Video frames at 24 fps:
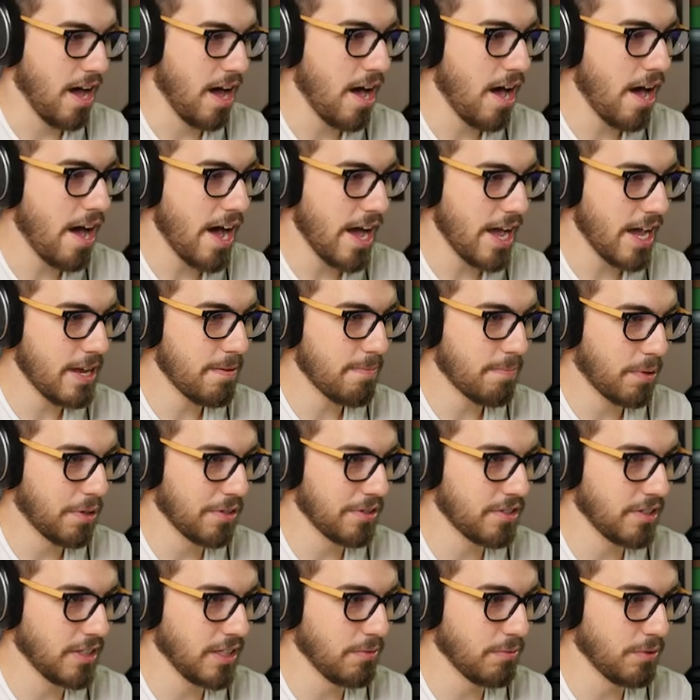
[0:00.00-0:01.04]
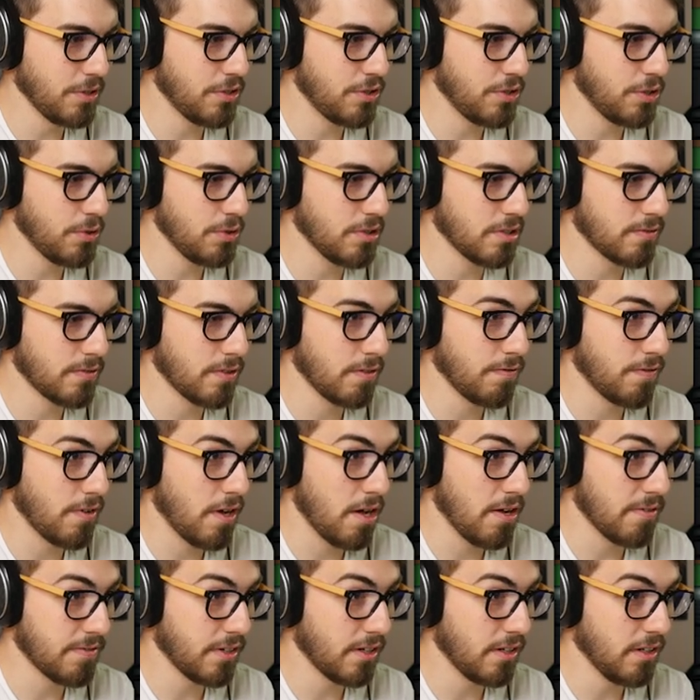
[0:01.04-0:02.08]
I personally would choose a
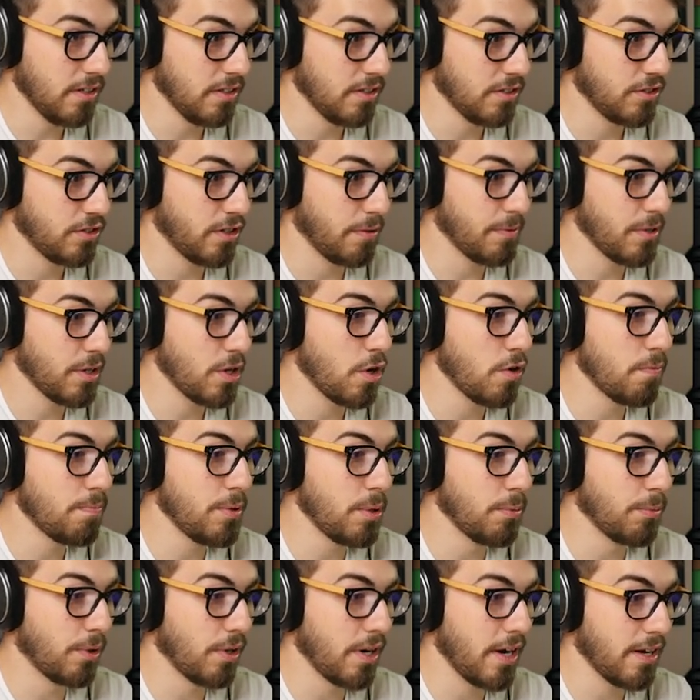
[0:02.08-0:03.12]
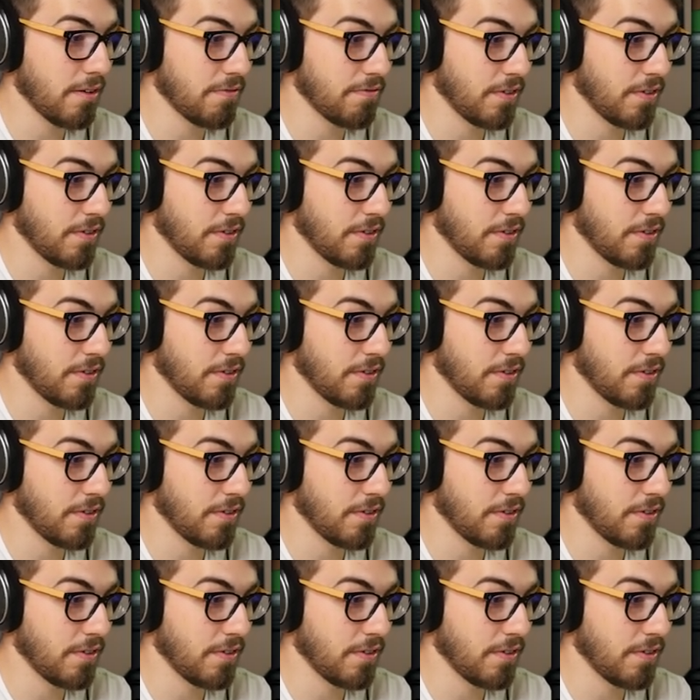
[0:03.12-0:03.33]
revolver, so I'm gonna go with boomerang